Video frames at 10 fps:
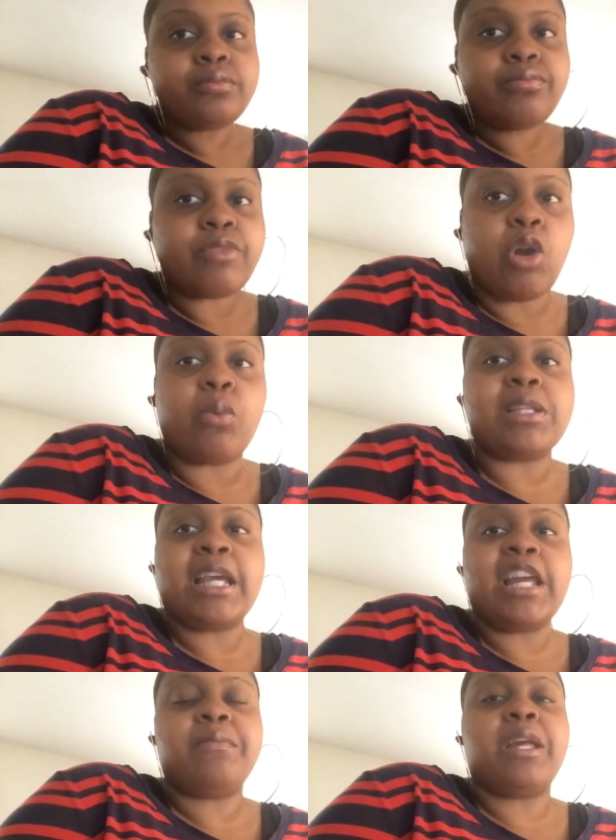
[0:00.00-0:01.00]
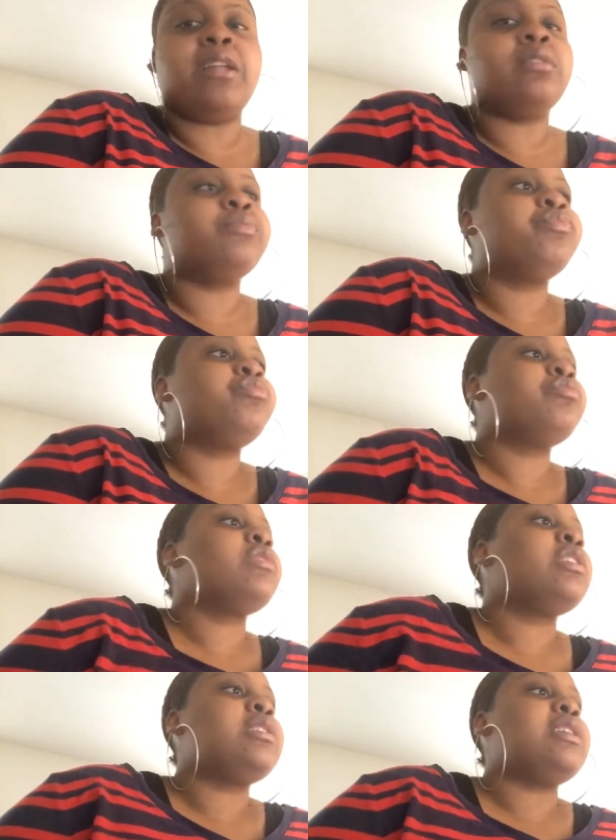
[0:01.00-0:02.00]
or what they gave me.
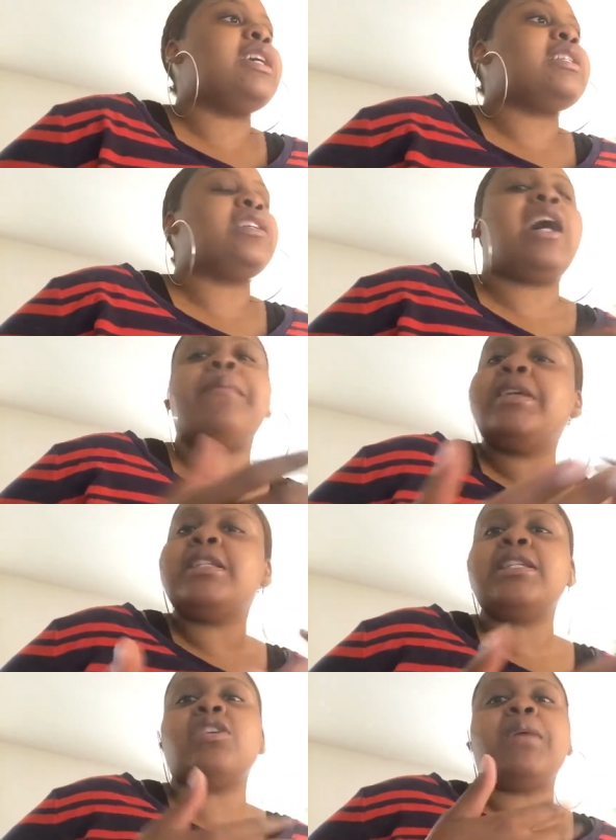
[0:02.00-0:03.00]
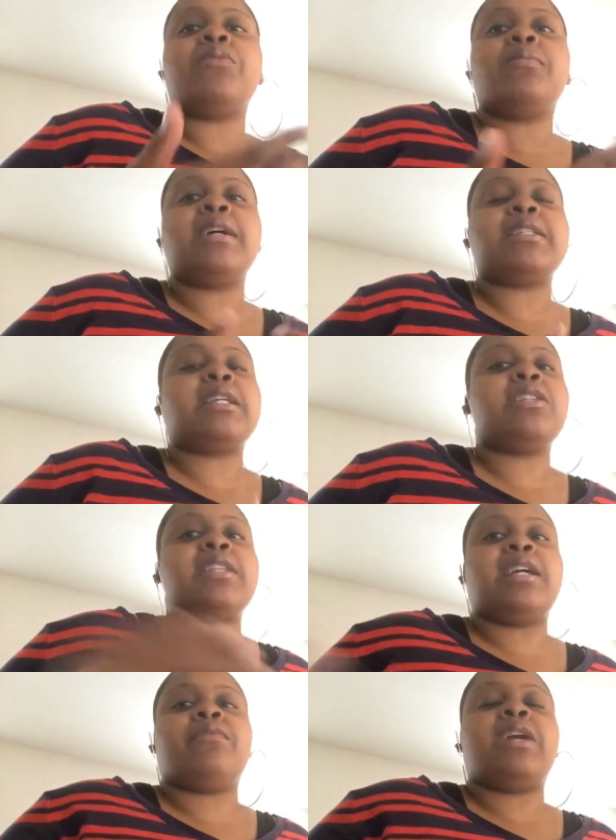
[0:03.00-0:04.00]
Yeah, so I've been just up on my skills
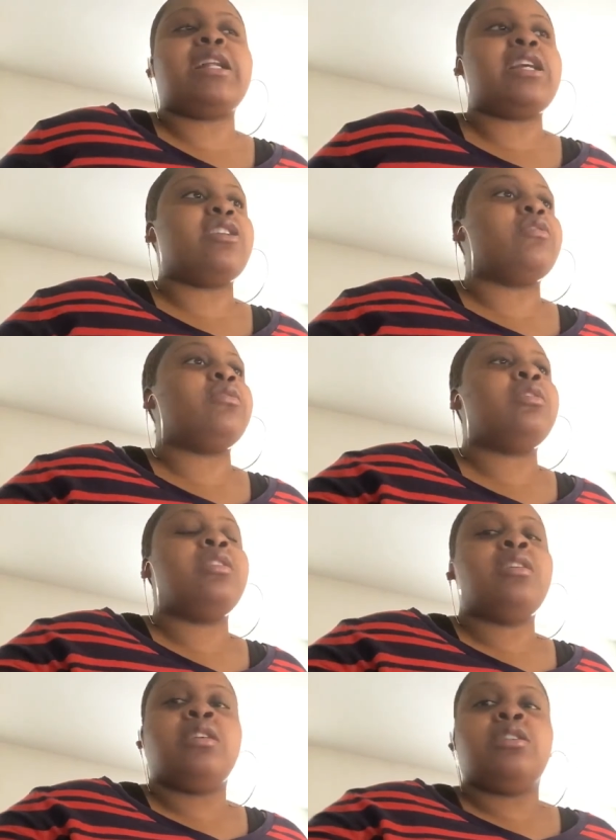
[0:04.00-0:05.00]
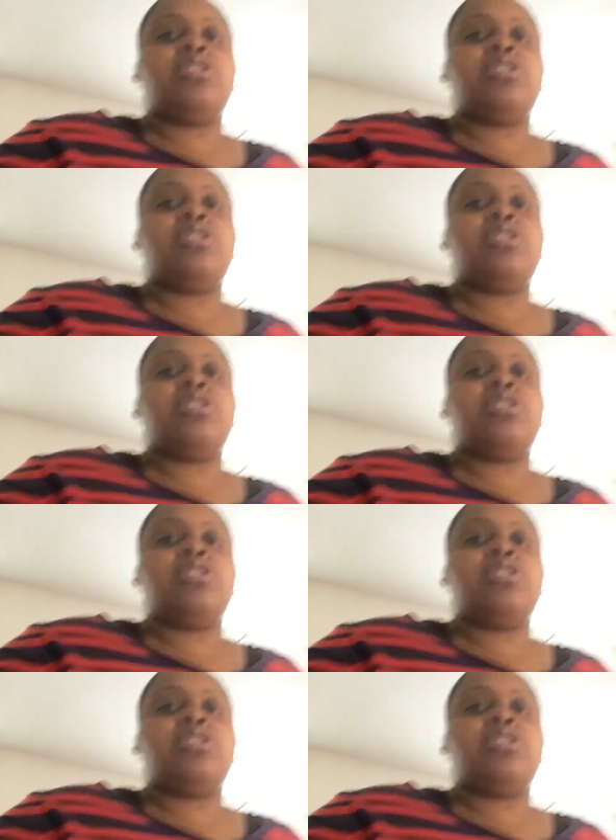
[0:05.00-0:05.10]
like right now. You